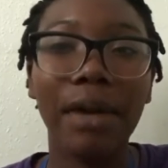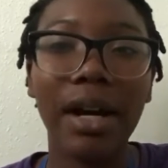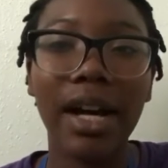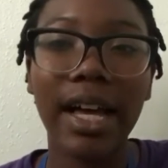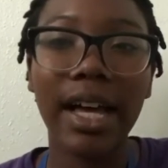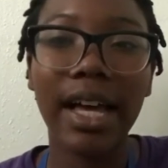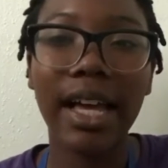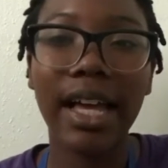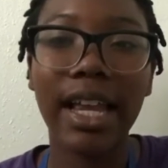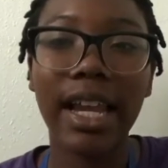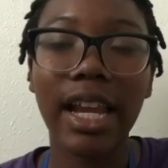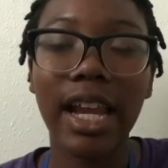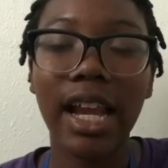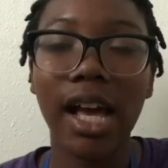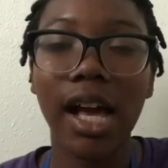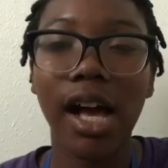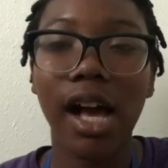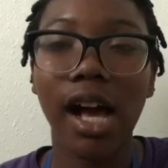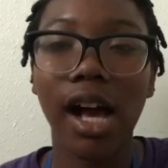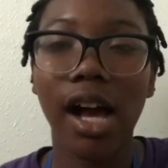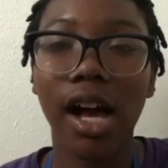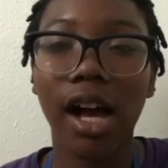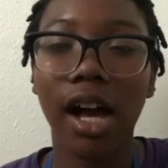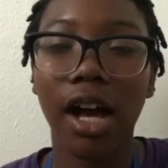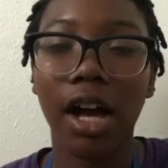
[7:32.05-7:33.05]
But
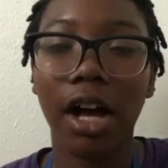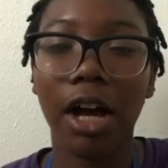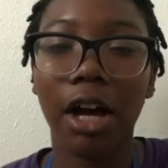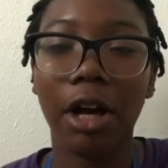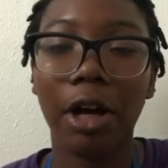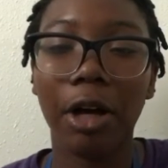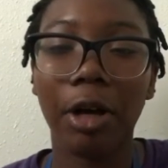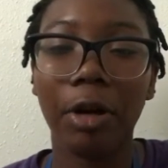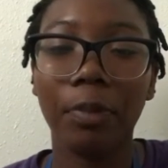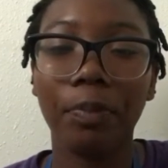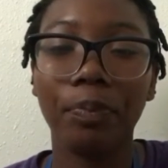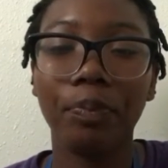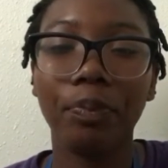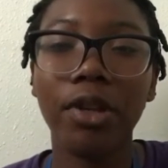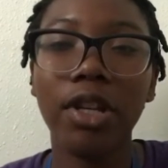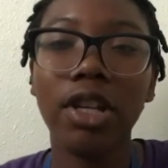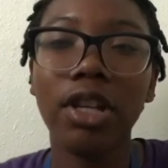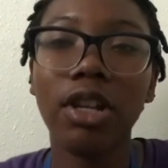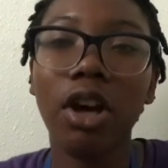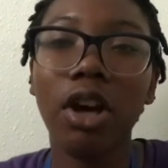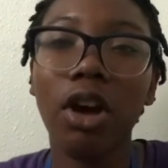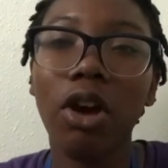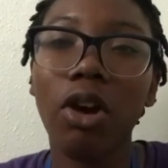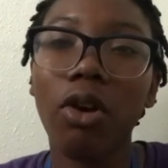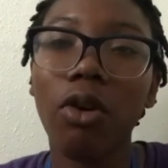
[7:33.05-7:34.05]

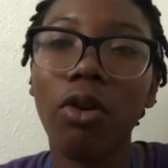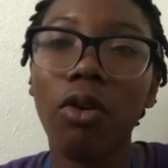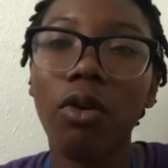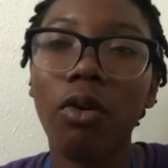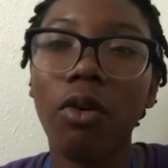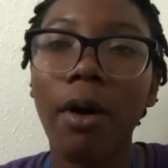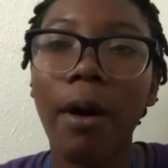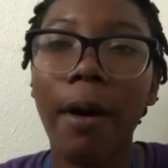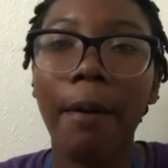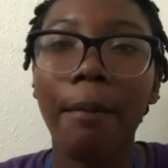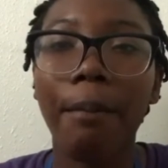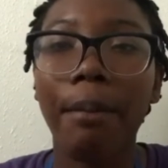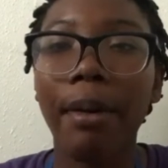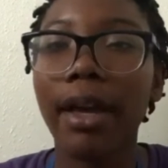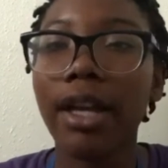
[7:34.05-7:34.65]
you know,